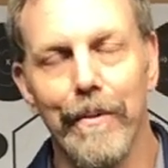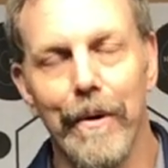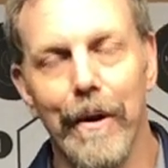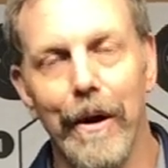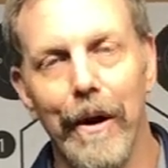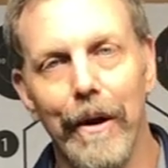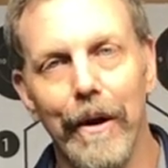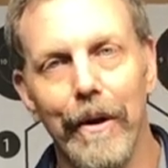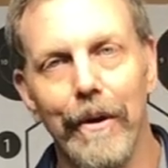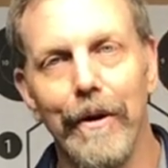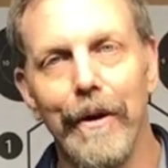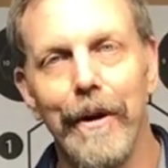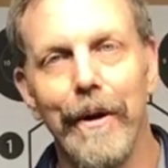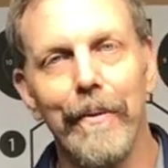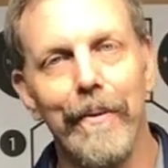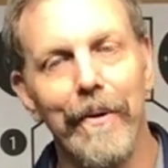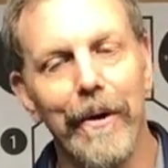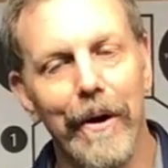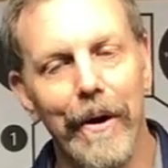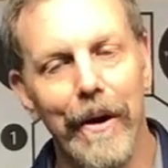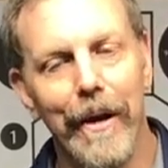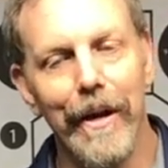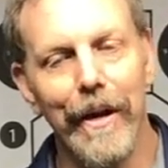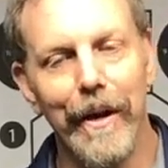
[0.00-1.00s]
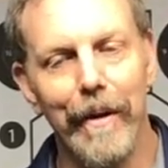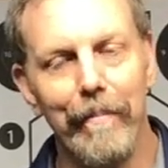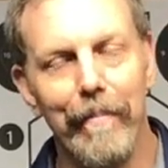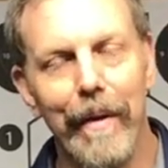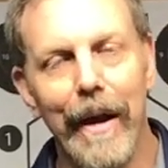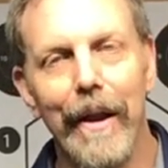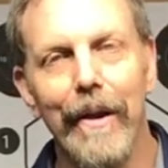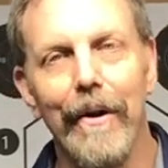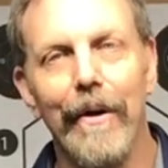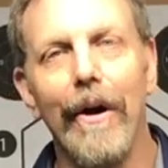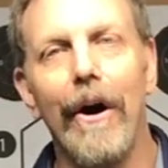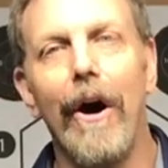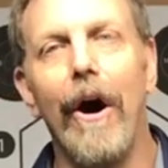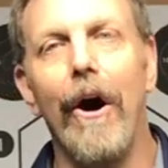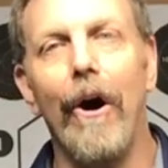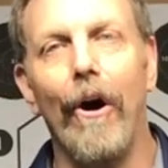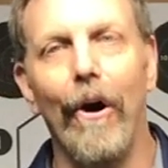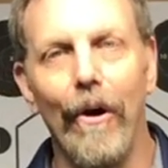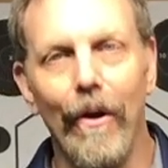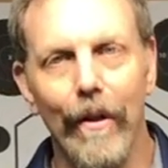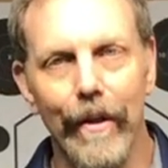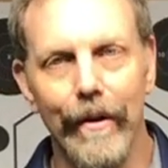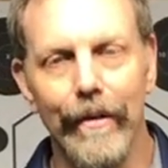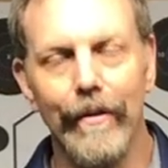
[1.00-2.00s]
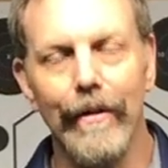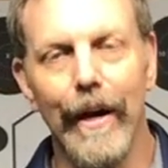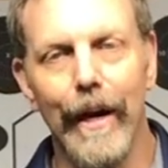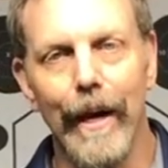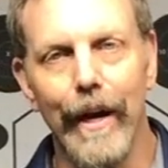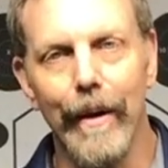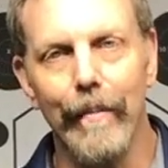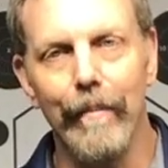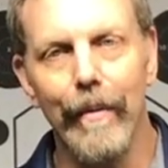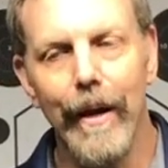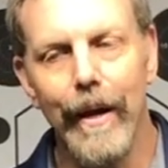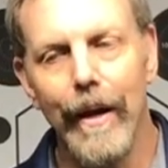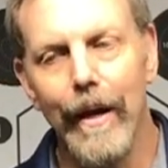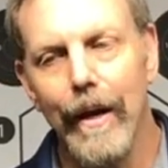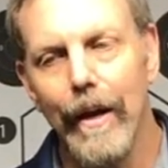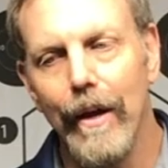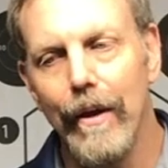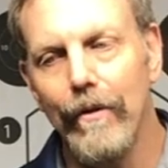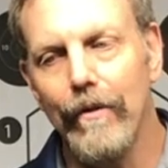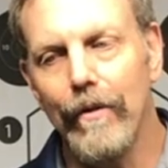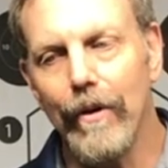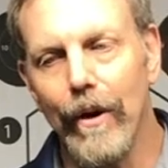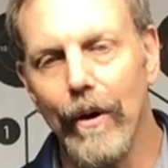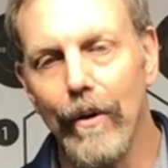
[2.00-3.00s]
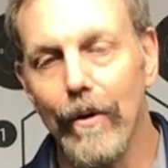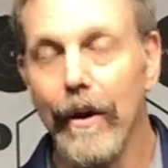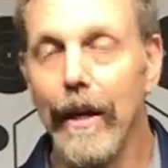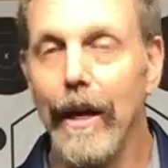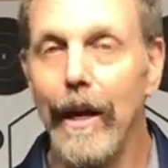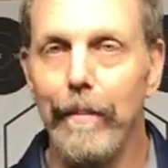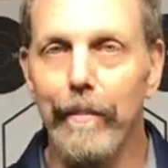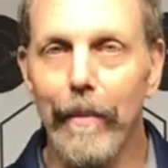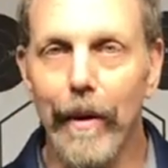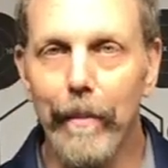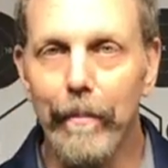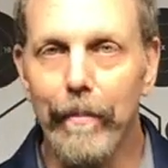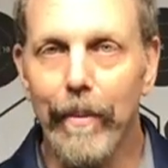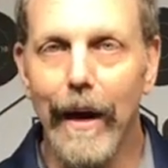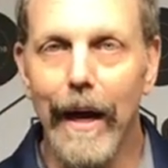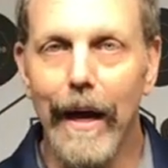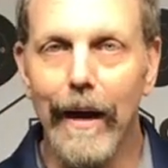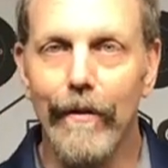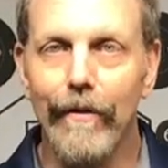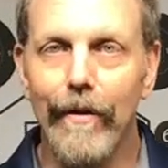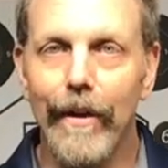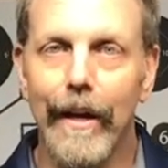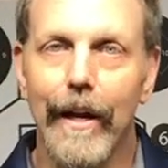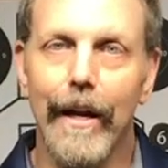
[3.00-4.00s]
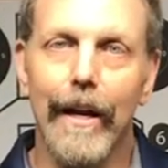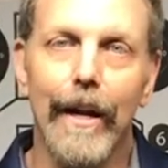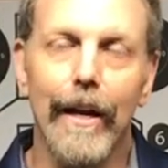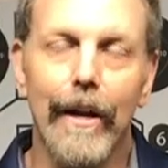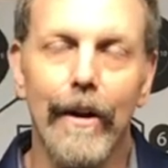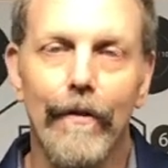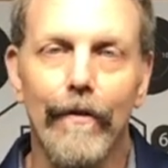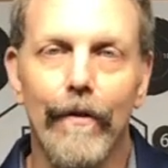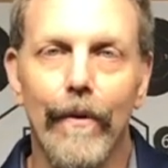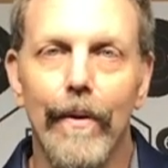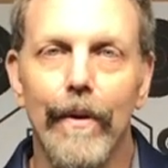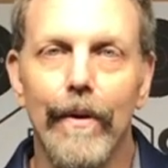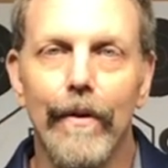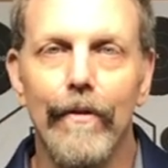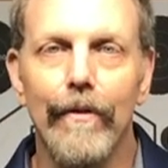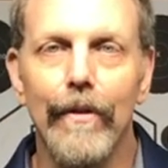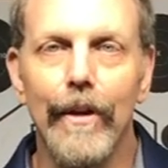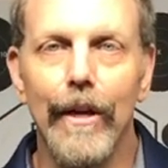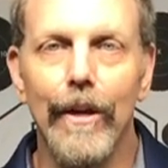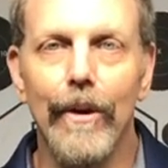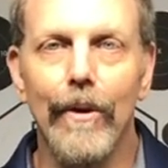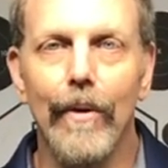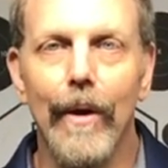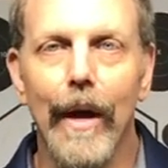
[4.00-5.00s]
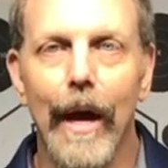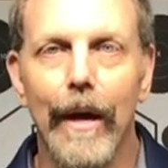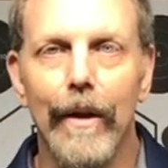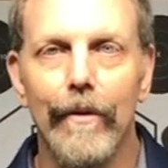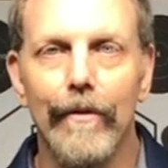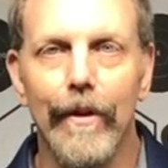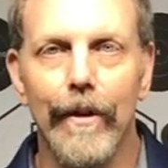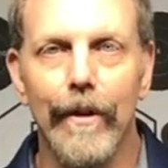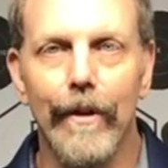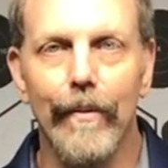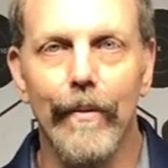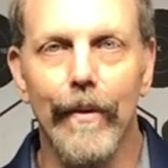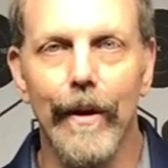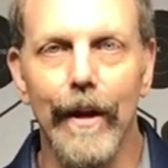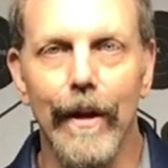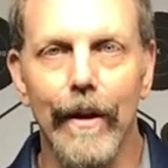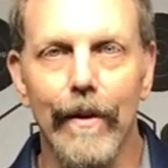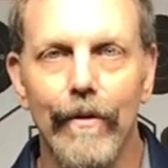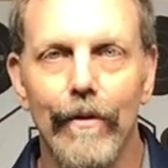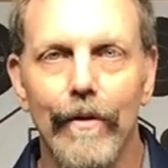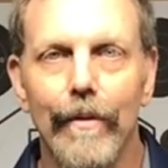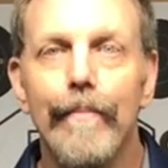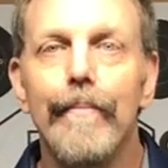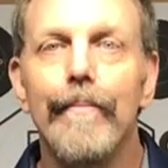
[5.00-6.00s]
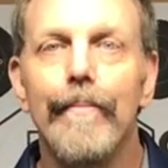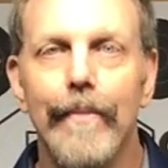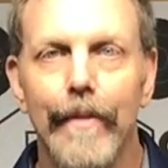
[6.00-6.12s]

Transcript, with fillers: We're all learning, we're all getting better all the time. So keep on practicing, and I look forward to seeing you guys on the range.